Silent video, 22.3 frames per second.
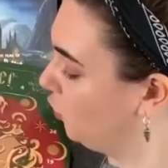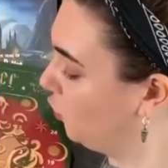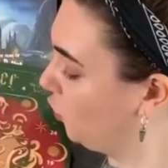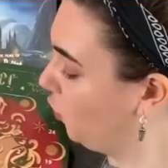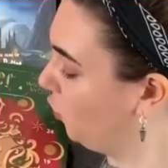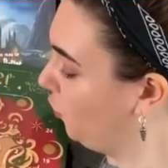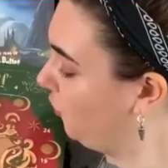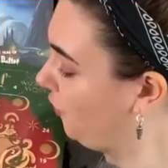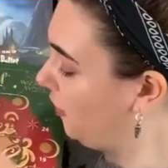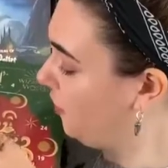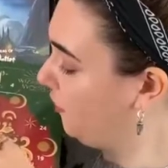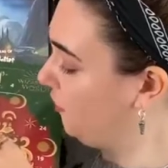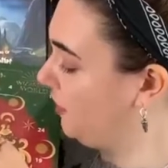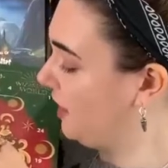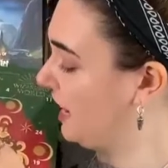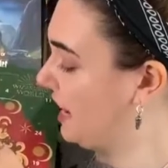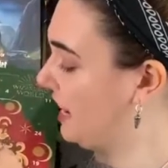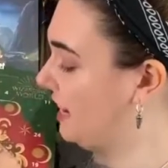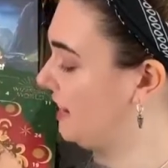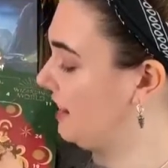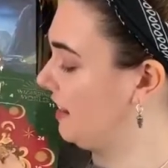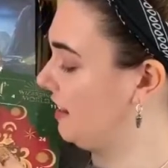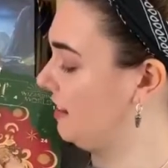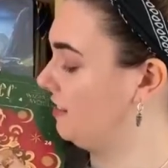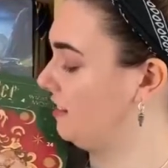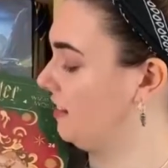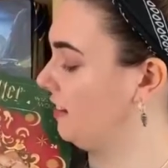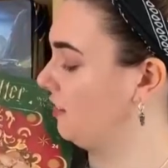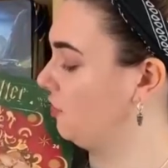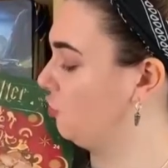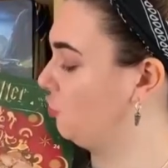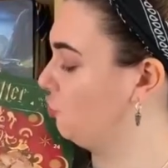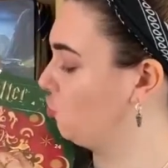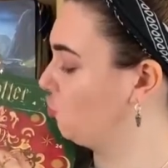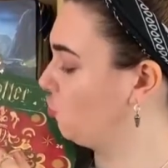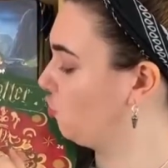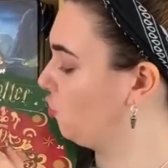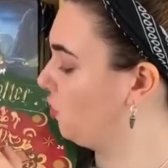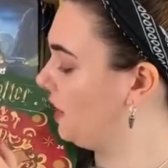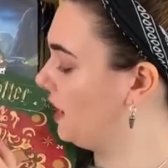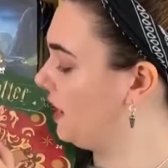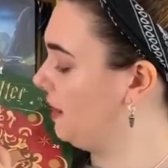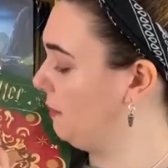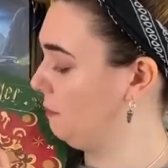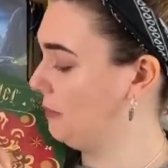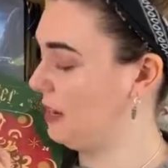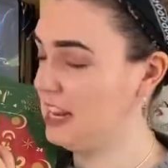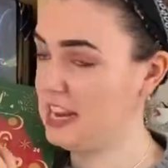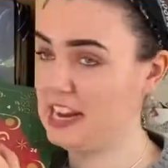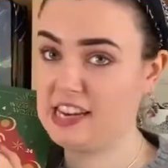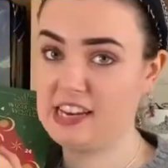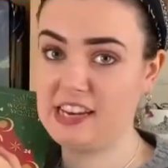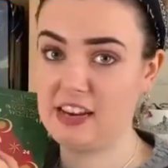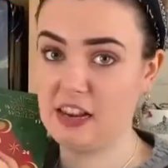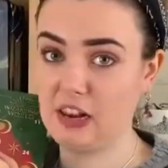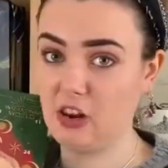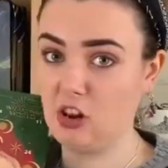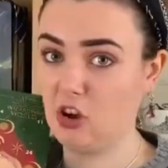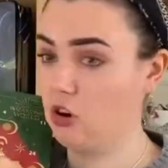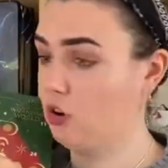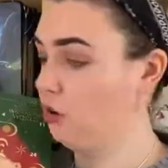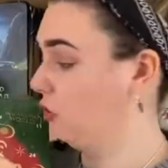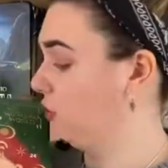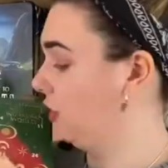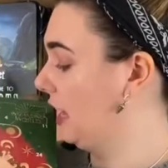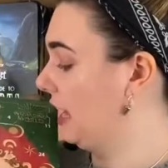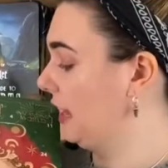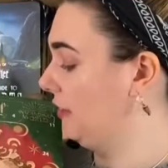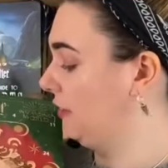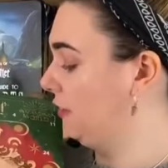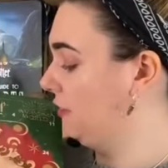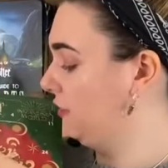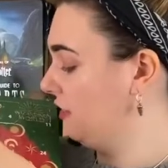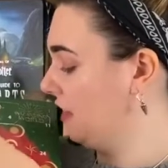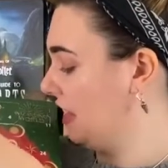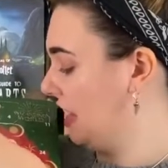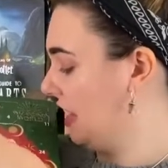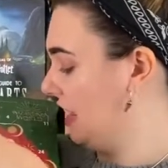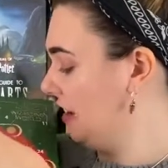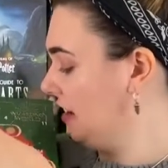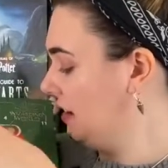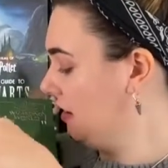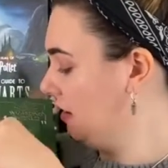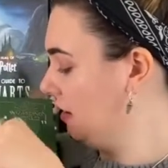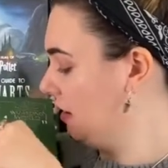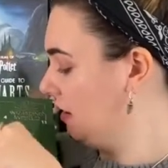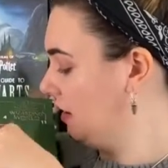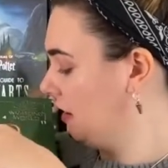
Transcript: Door 15 is extremely long and thin.